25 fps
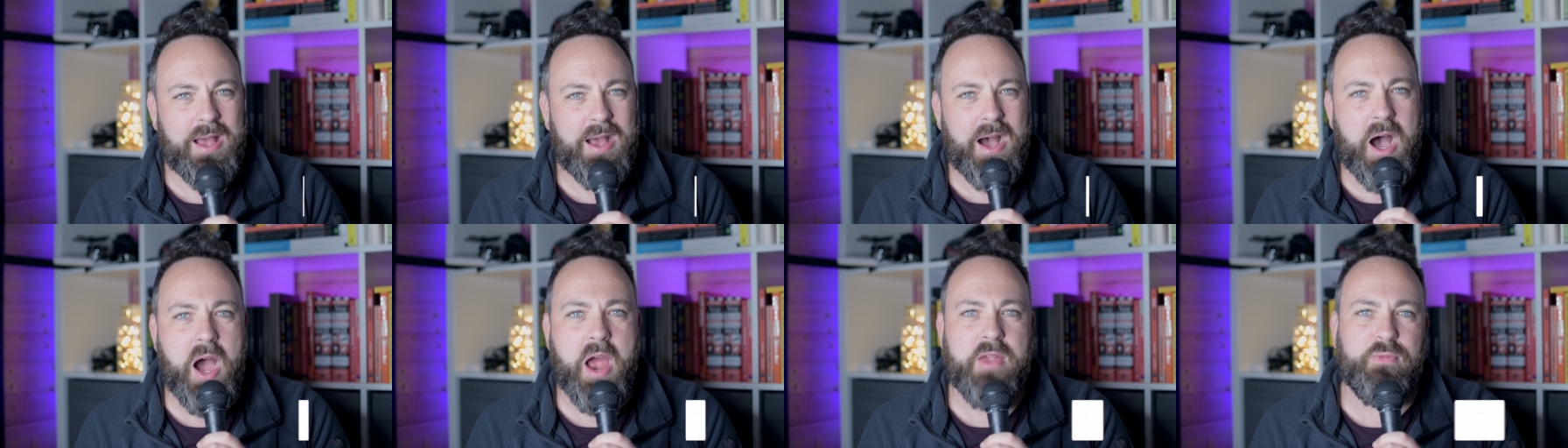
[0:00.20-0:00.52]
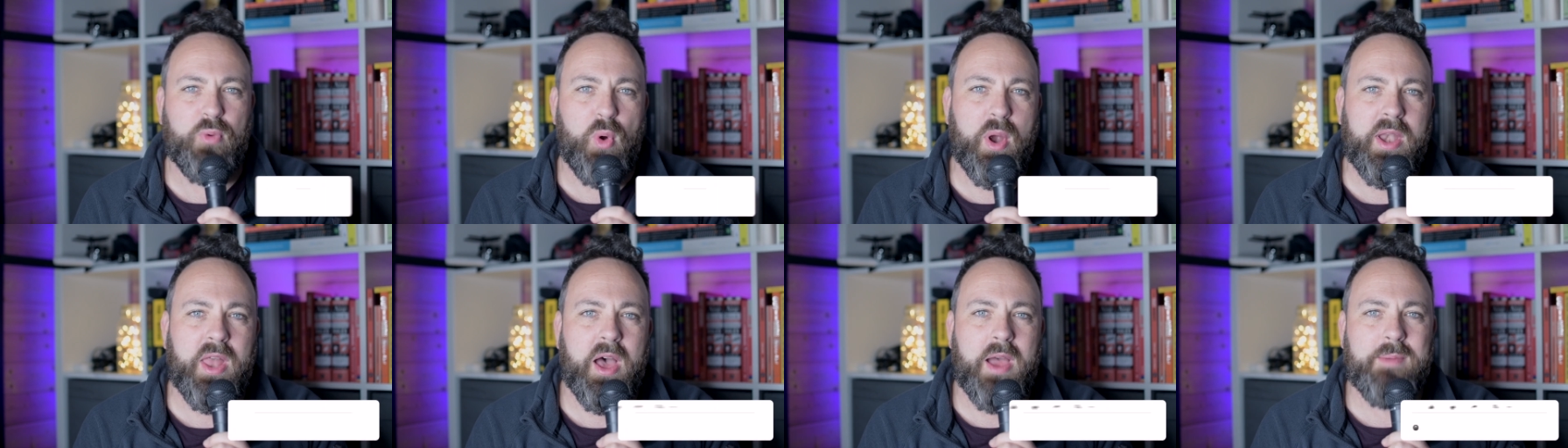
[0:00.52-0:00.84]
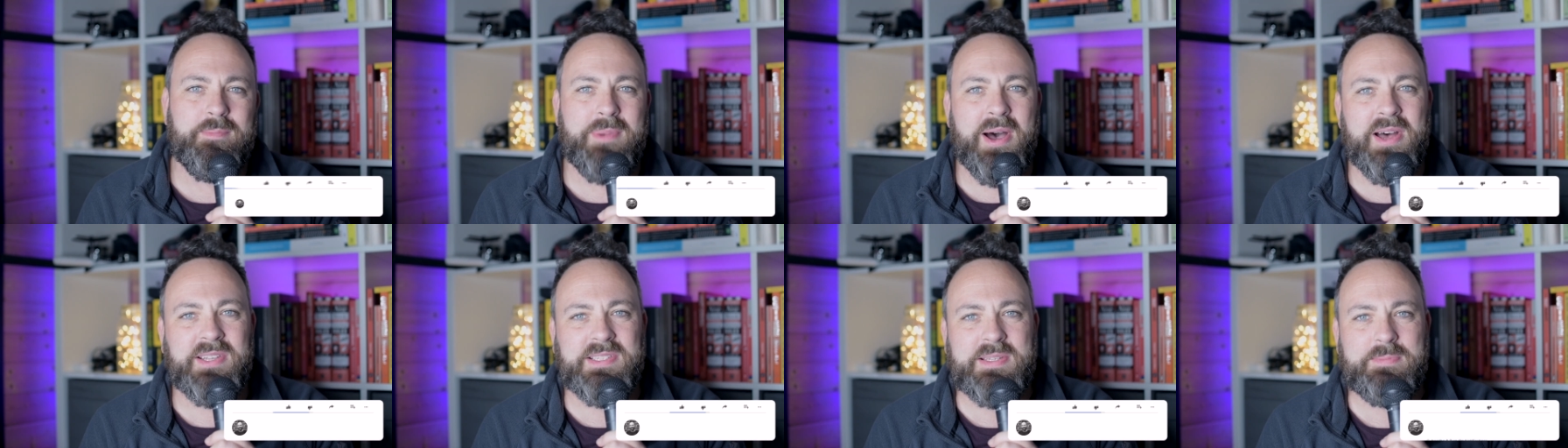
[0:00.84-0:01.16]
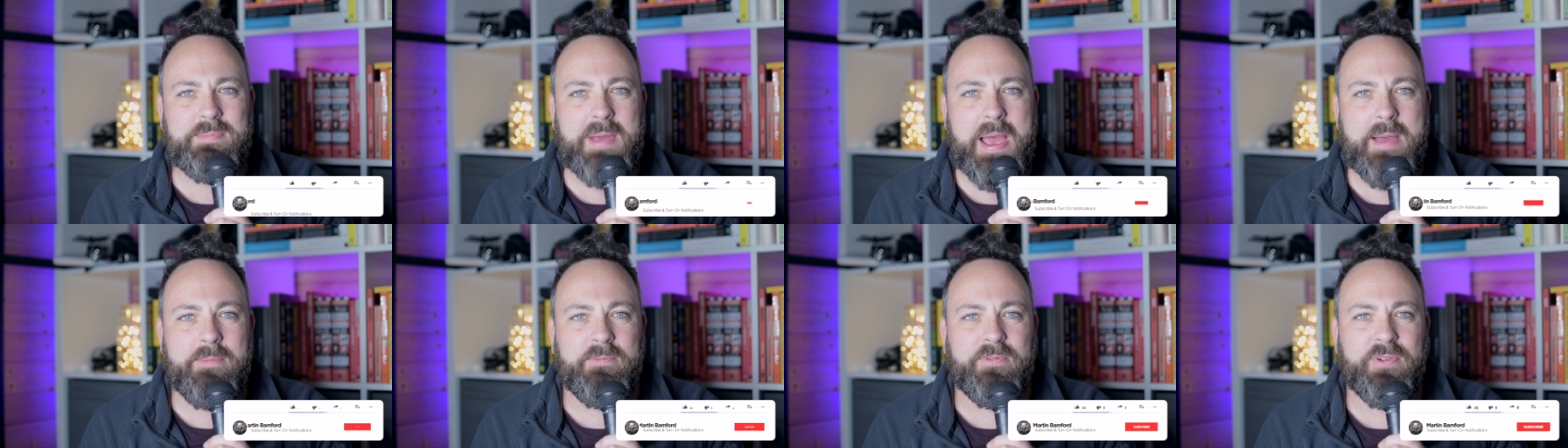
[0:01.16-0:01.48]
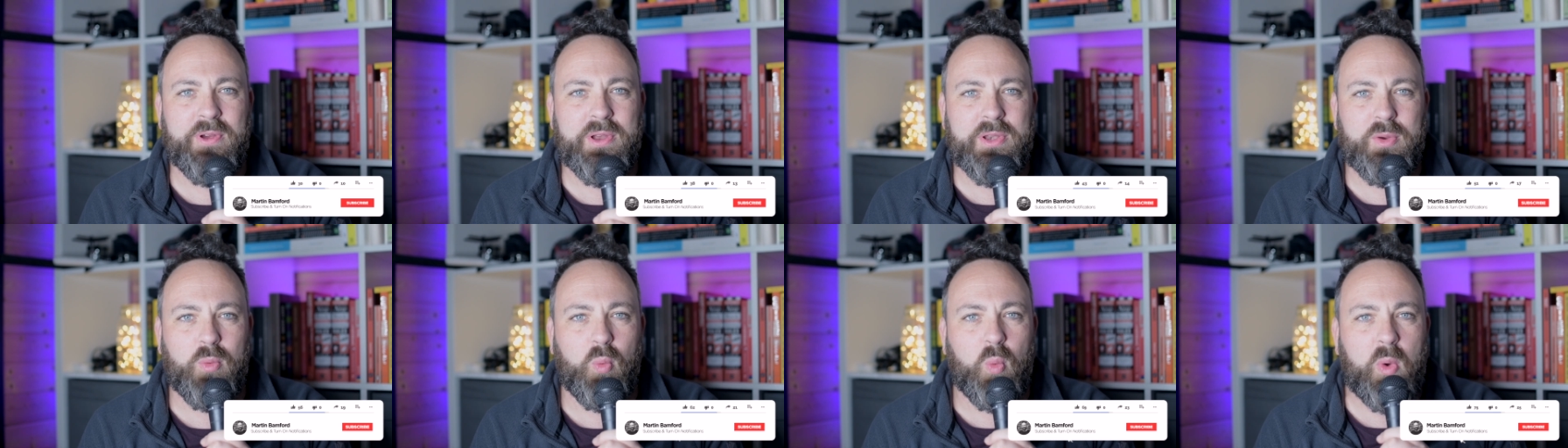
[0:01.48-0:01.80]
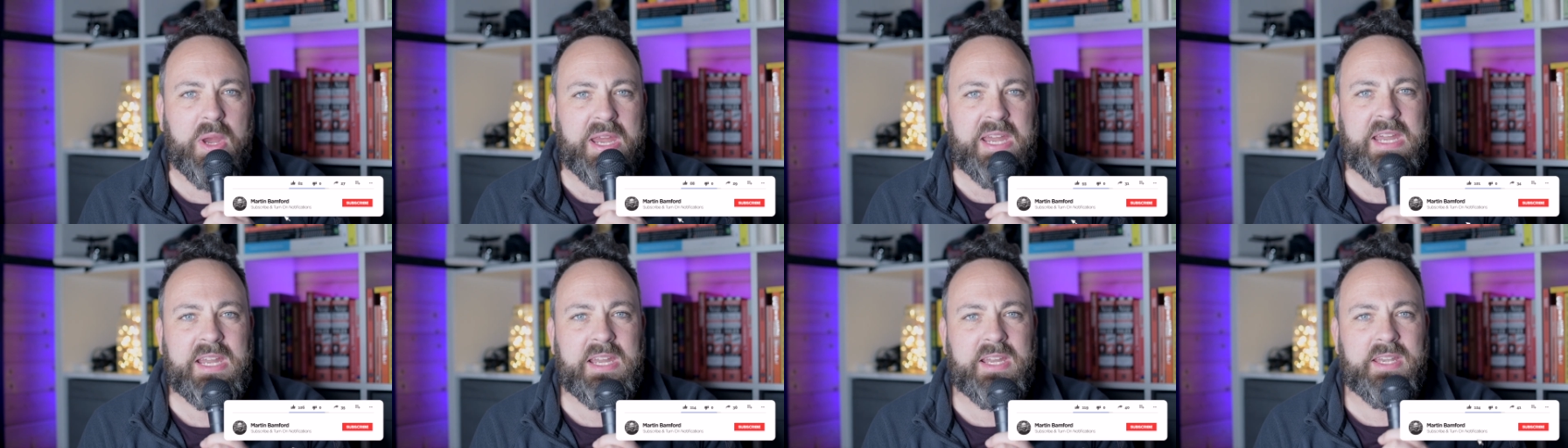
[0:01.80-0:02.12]
Hi everyone, I'm Martin Bamford.
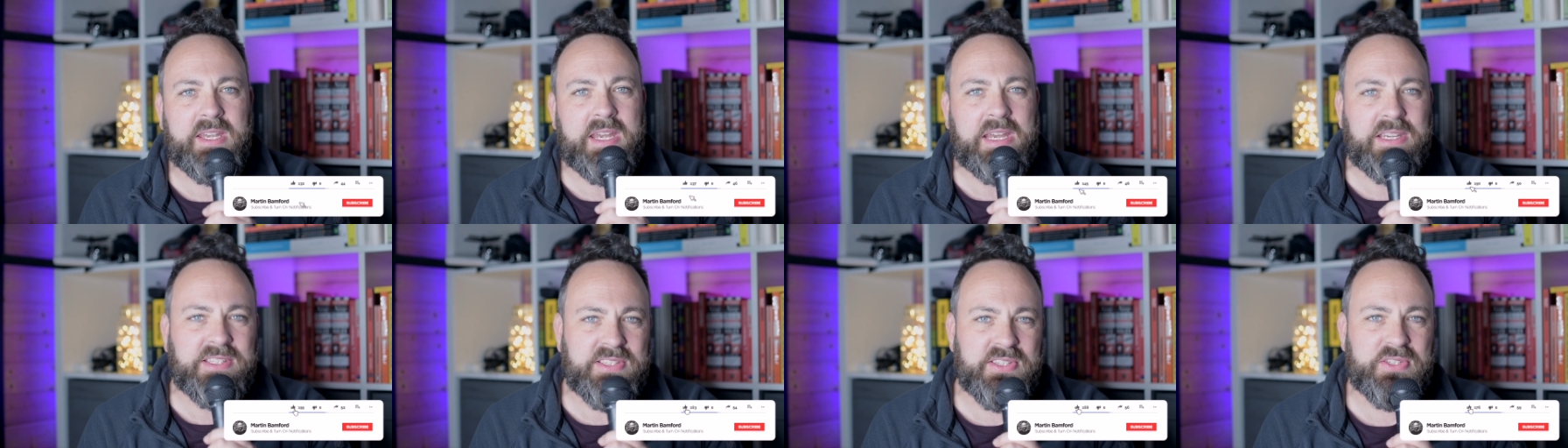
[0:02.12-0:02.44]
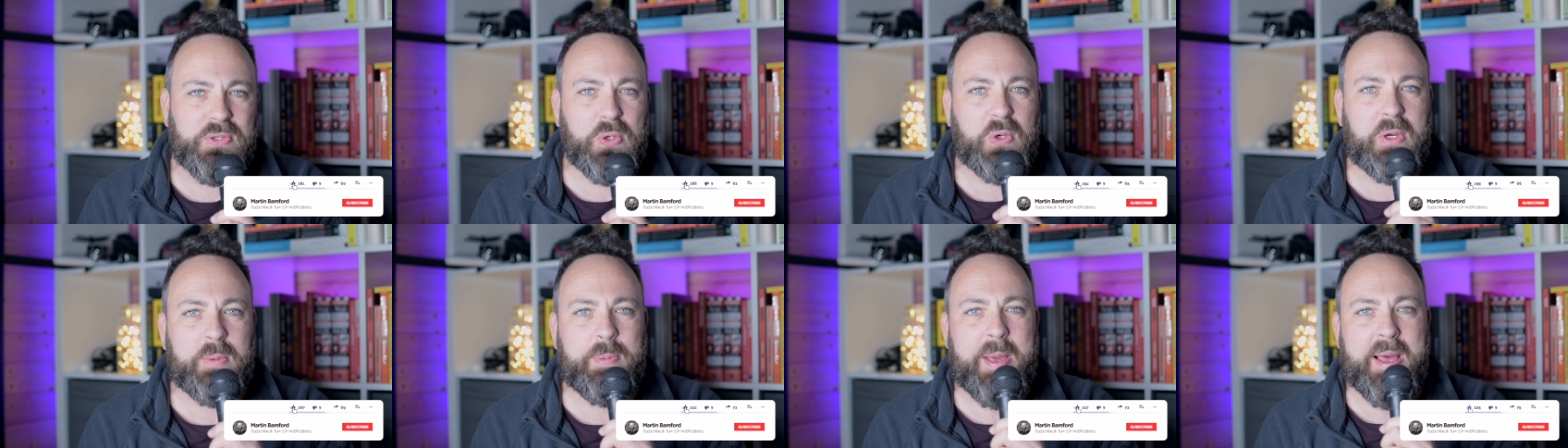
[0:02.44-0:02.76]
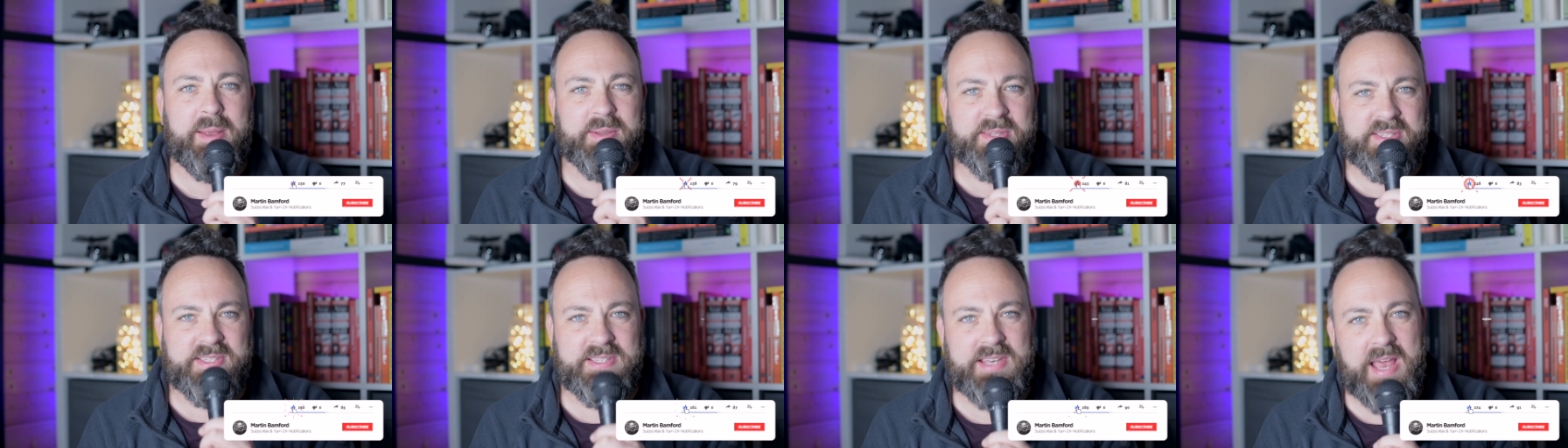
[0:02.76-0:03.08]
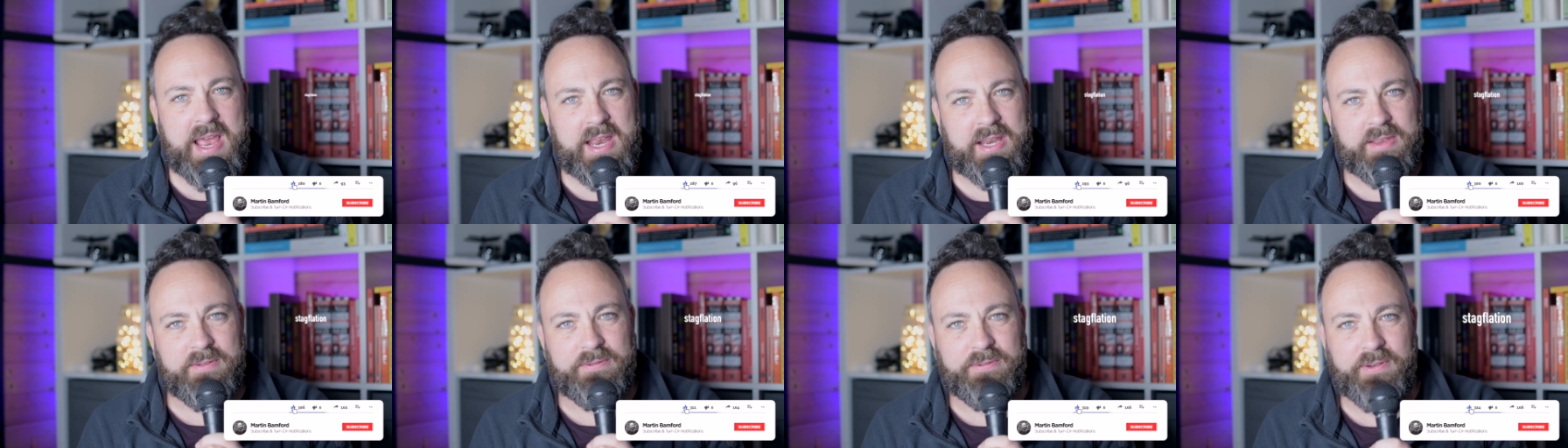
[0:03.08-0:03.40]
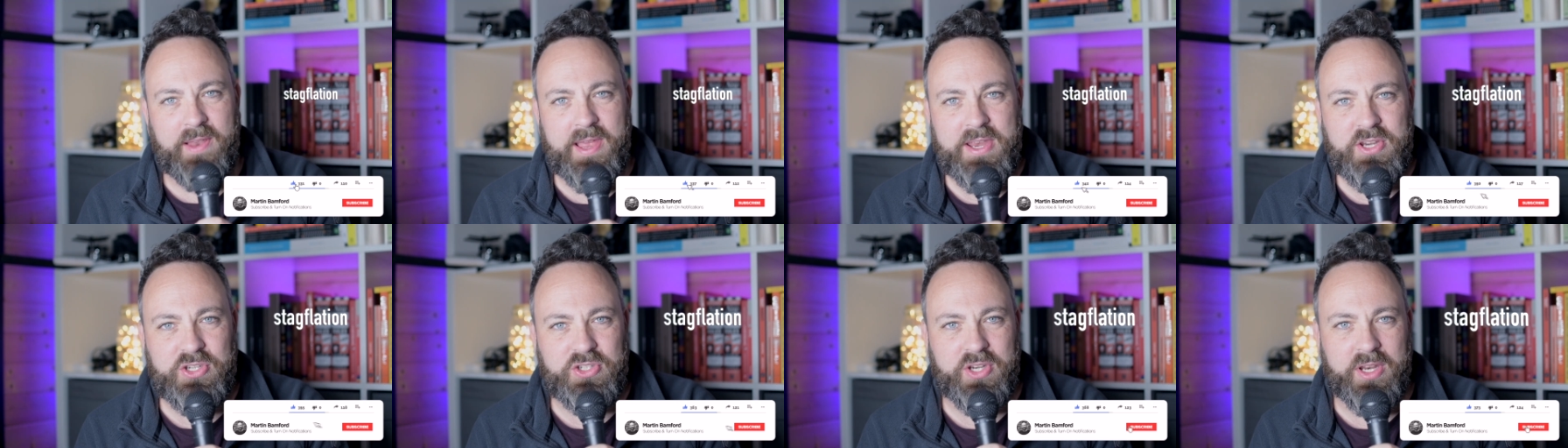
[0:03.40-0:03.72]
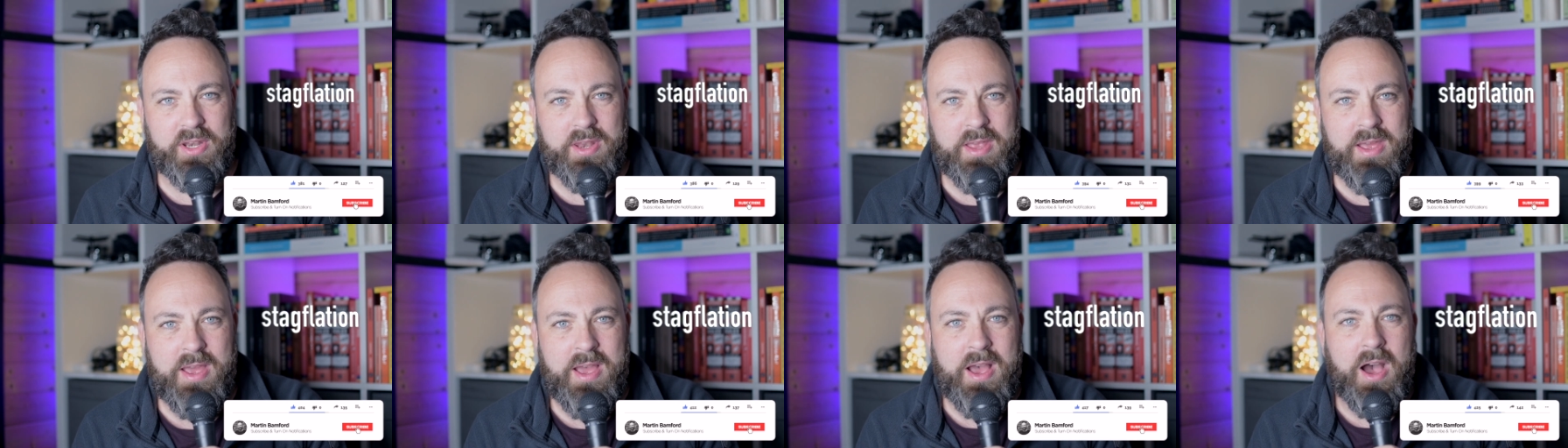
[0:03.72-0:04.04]
We need to talk about
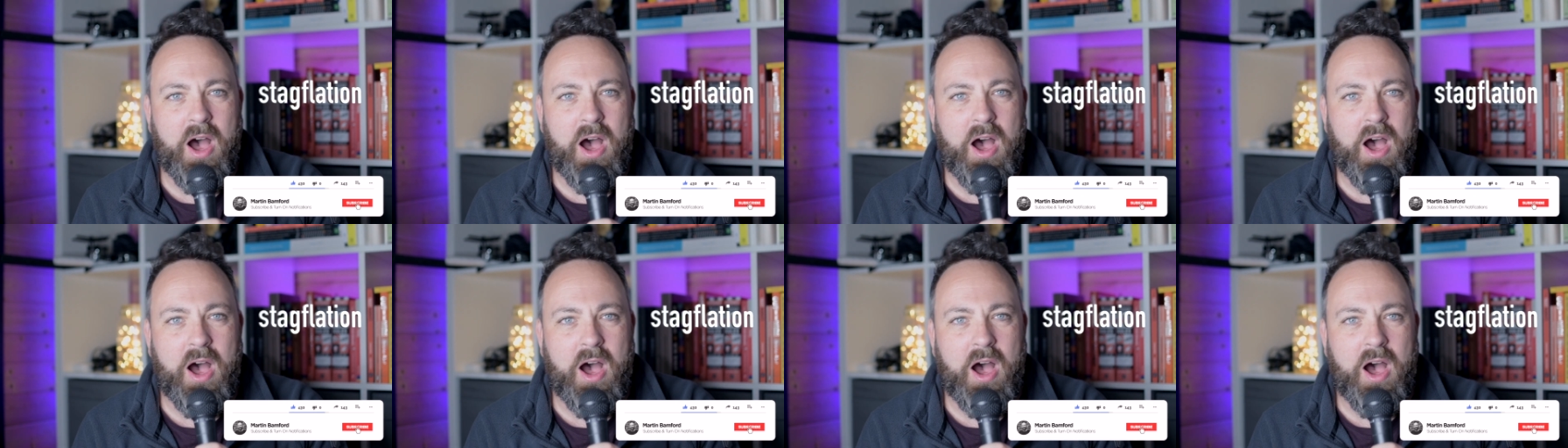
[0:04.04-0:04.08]
stagflation.